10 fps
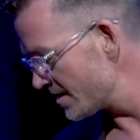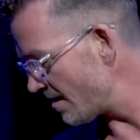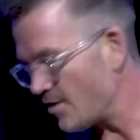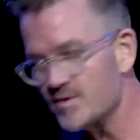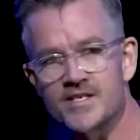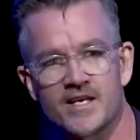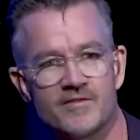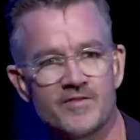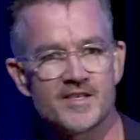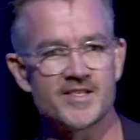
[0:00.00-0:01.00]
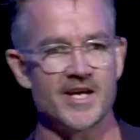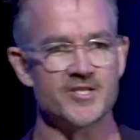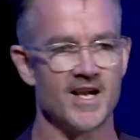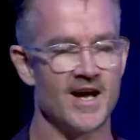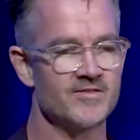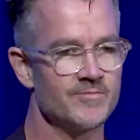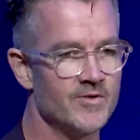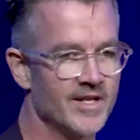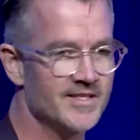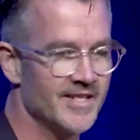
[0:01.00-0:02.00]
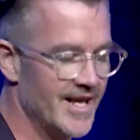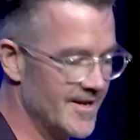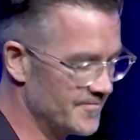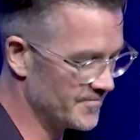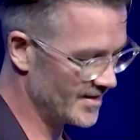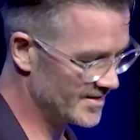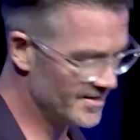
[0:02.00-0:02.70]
I was here for the session after morning tea. Is it